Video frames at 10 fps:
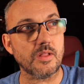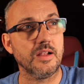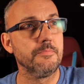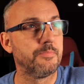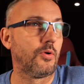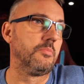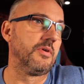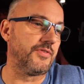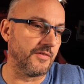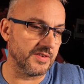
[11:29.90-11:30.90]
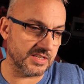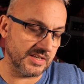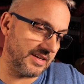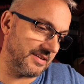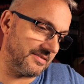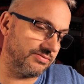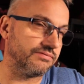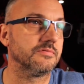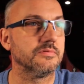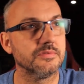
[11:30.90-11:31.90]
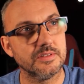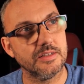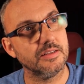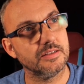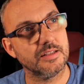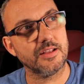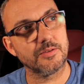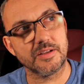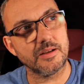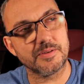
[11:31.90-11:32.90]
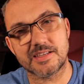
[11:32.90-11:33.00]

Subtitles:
then Bournemouth, obviously, the other one.